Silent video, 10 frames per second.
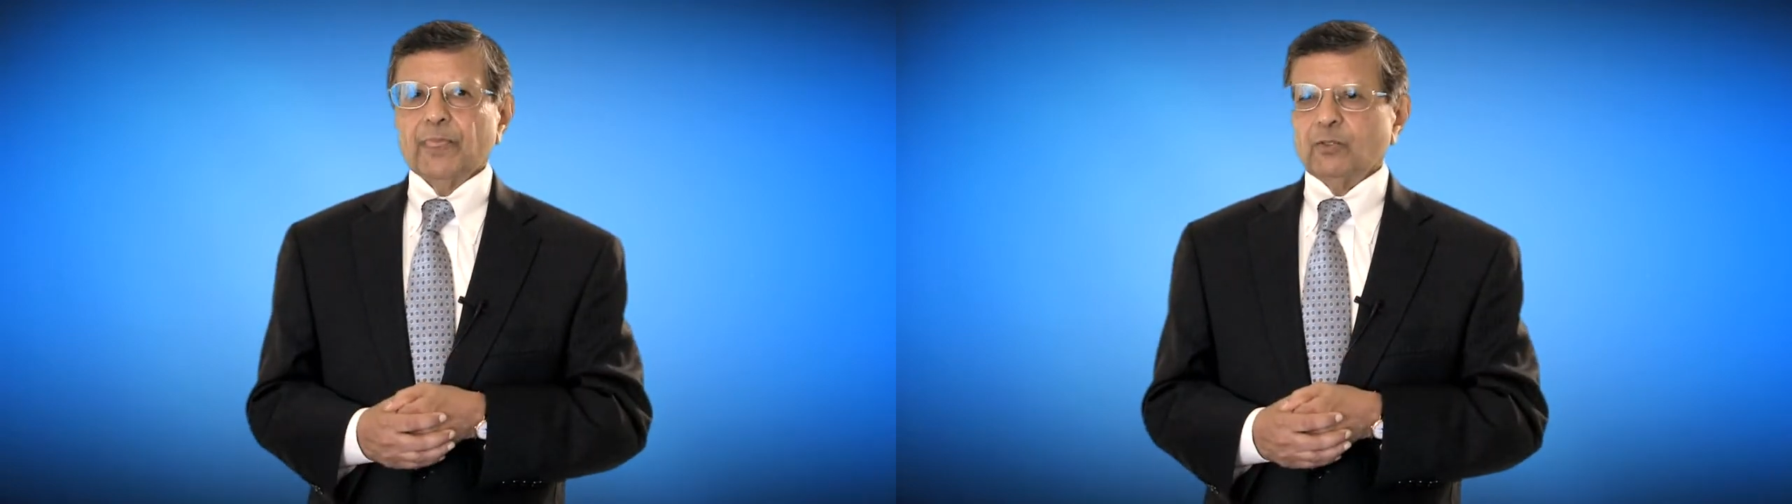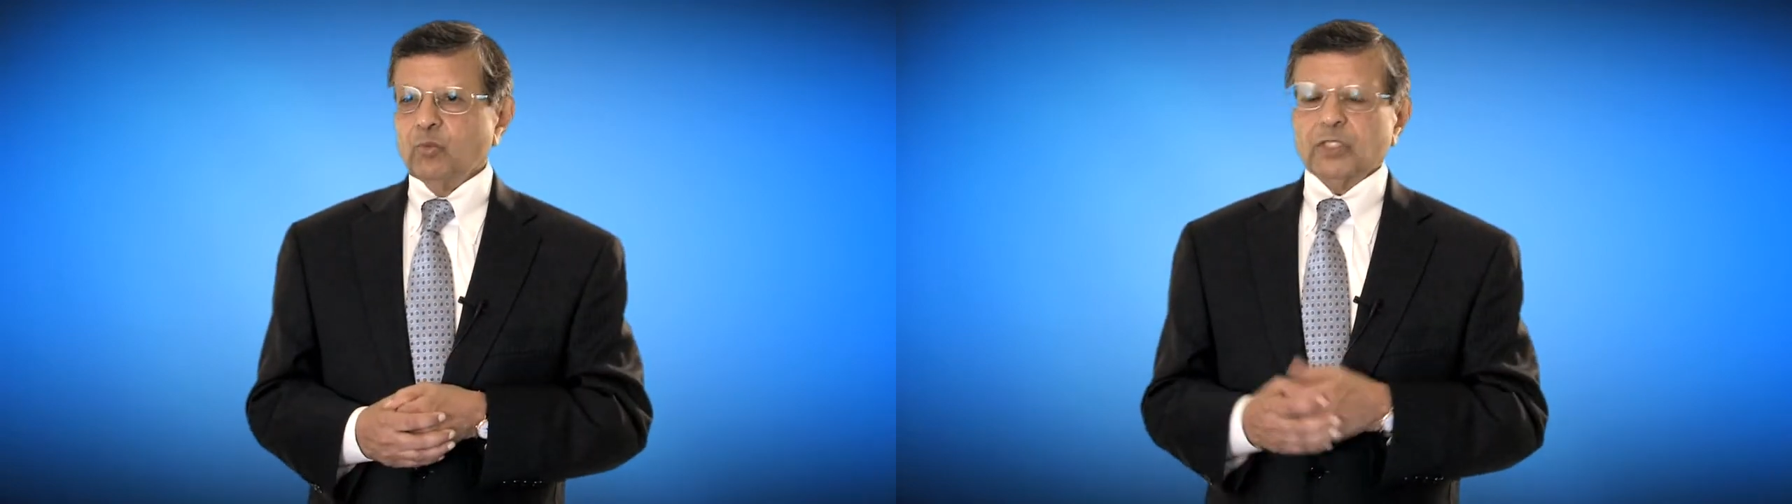
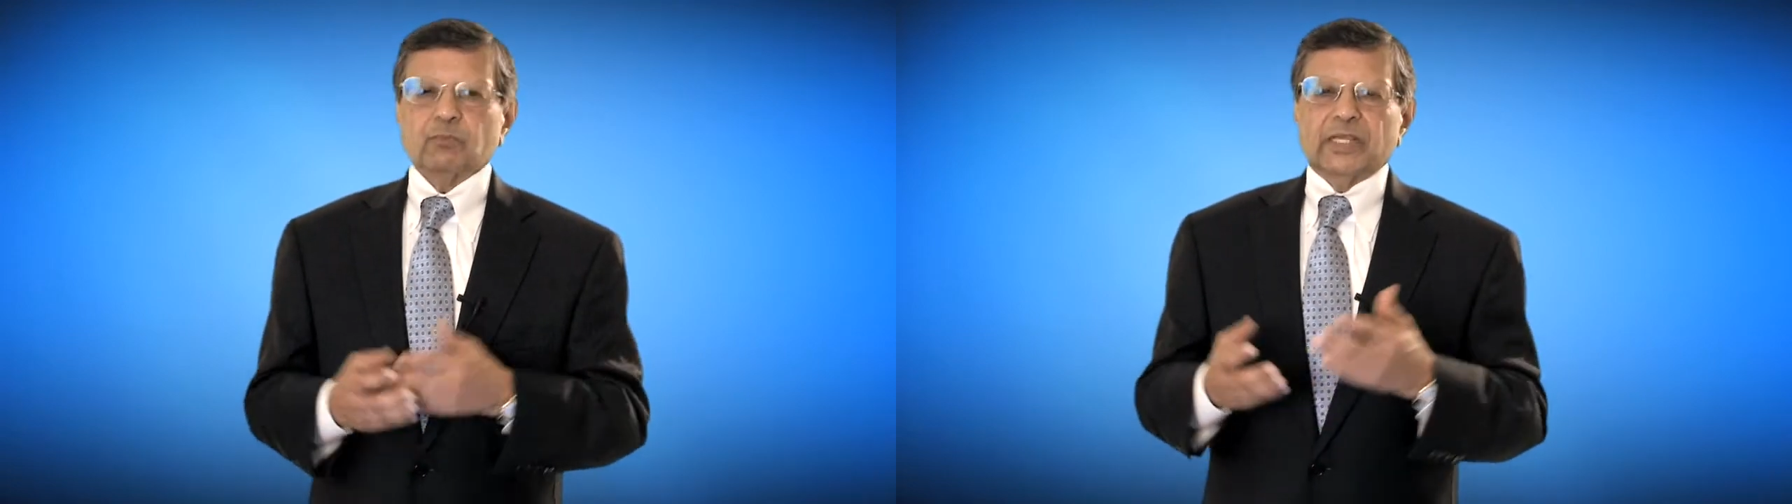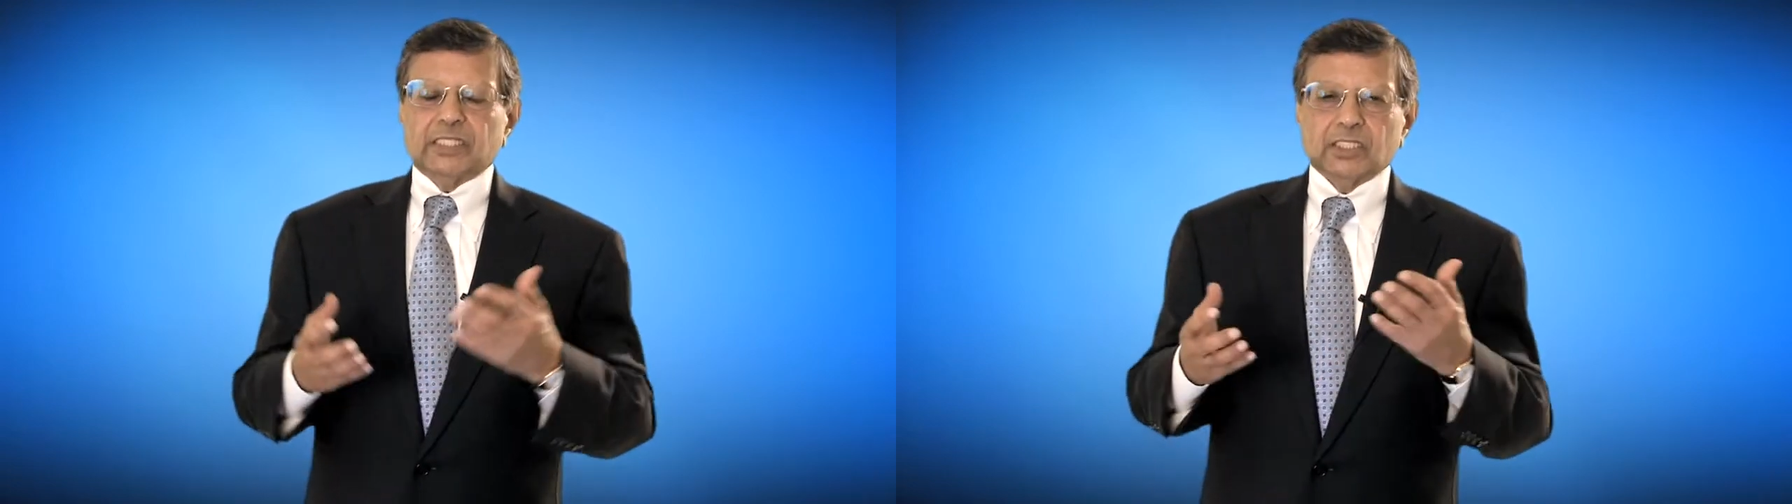what
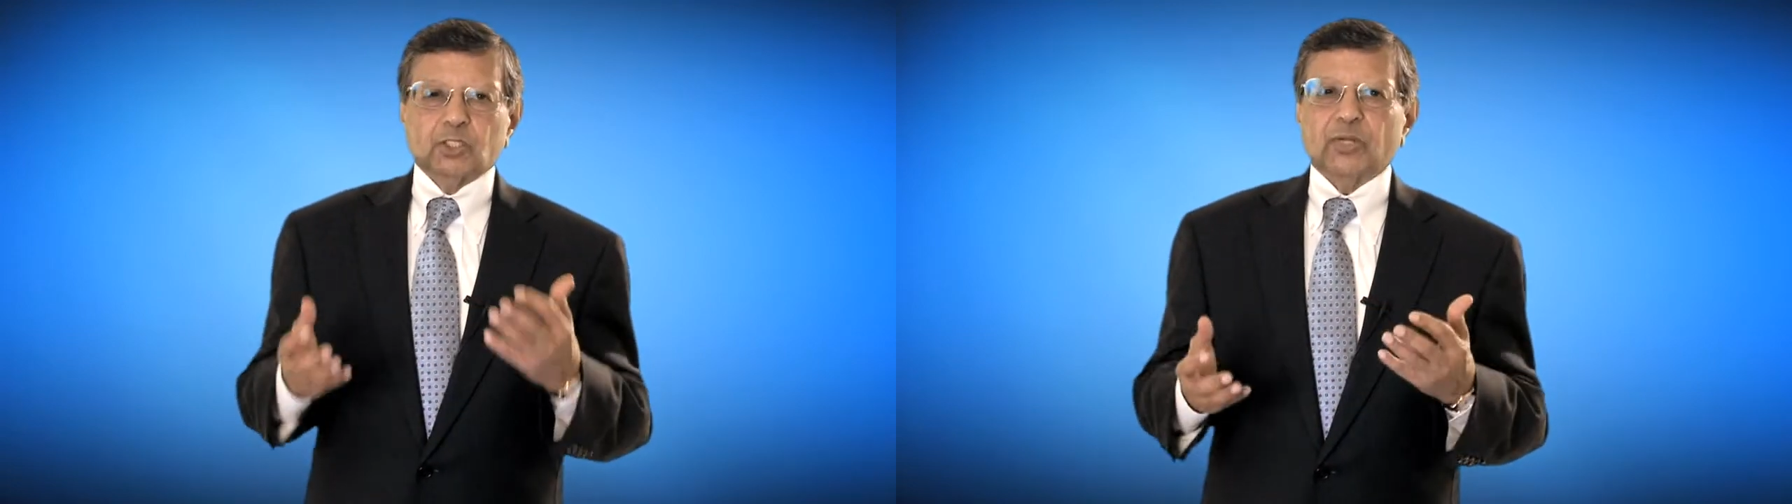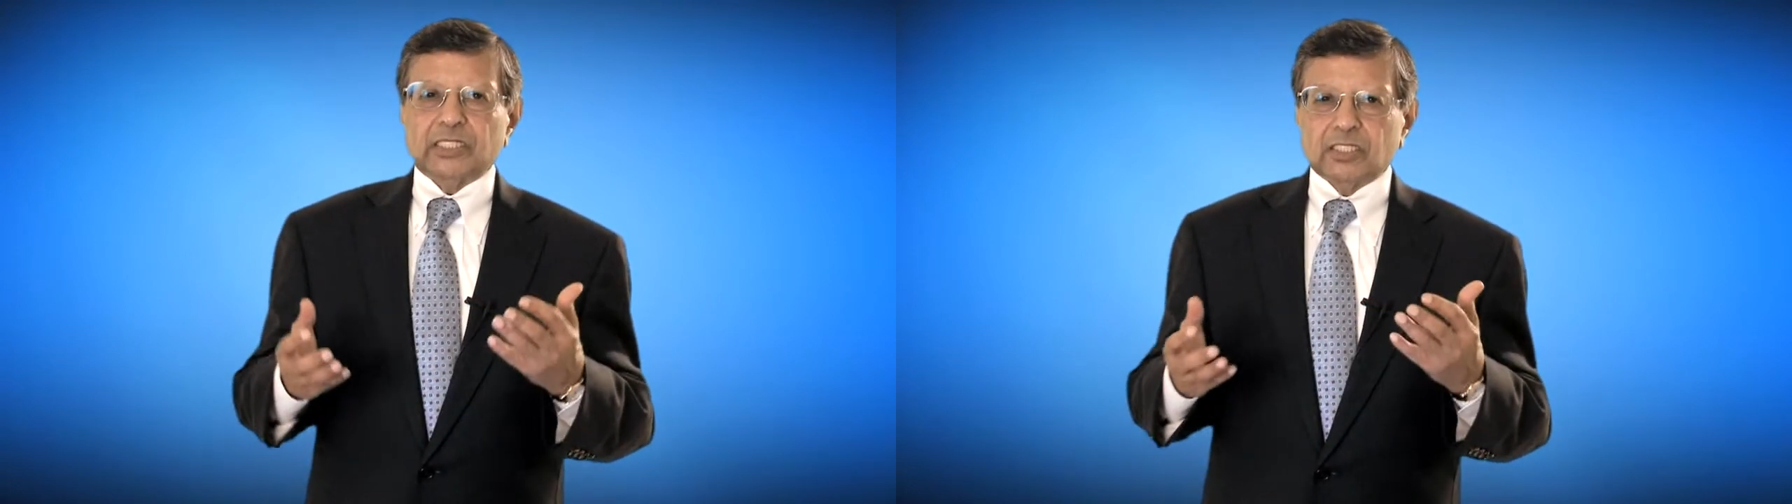makes a
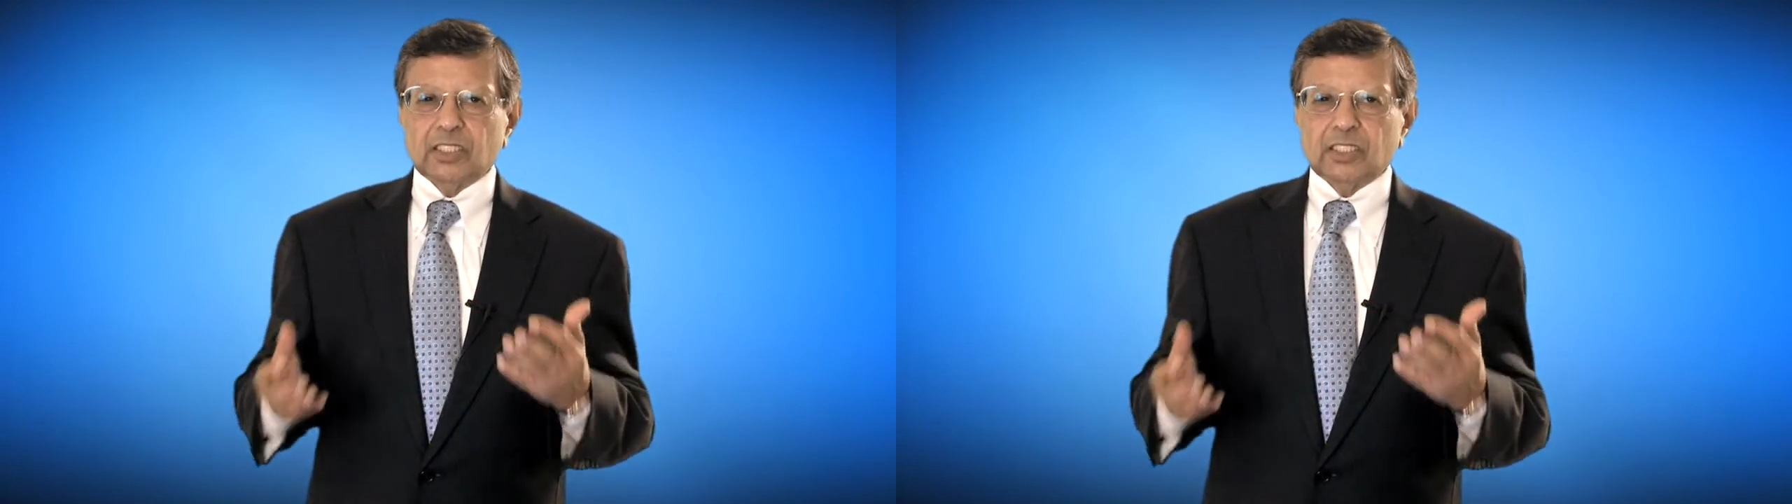great